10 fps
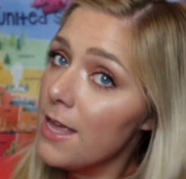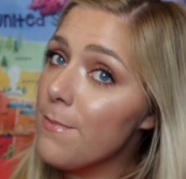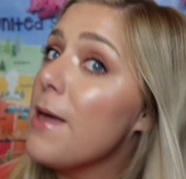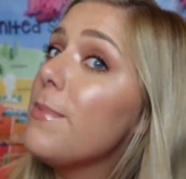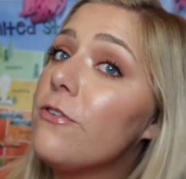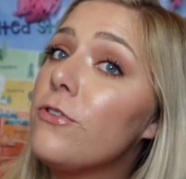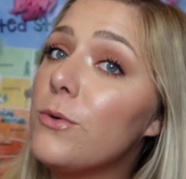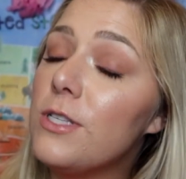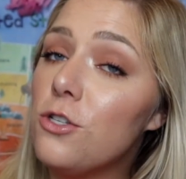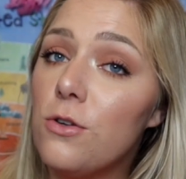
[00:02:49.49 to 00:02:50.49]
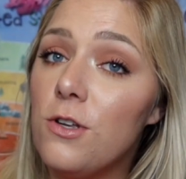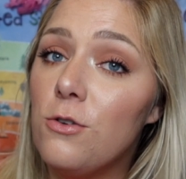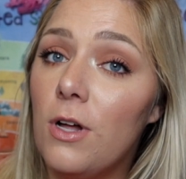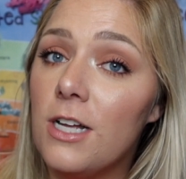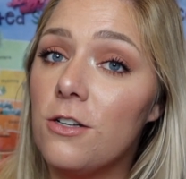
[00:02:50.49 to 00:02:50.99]
It may be a fluent student
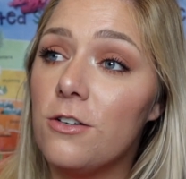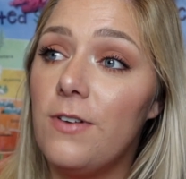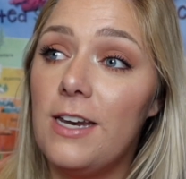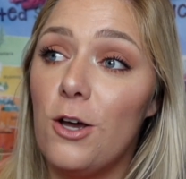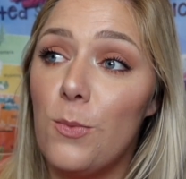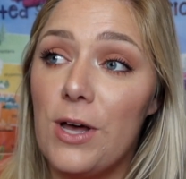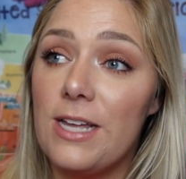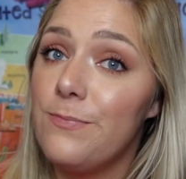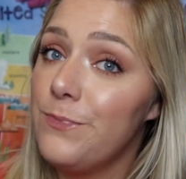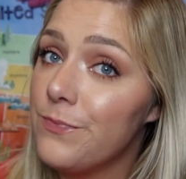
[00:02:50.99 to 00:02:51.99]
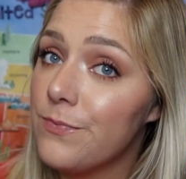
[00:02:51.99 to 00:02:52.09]
who clicked on your video, but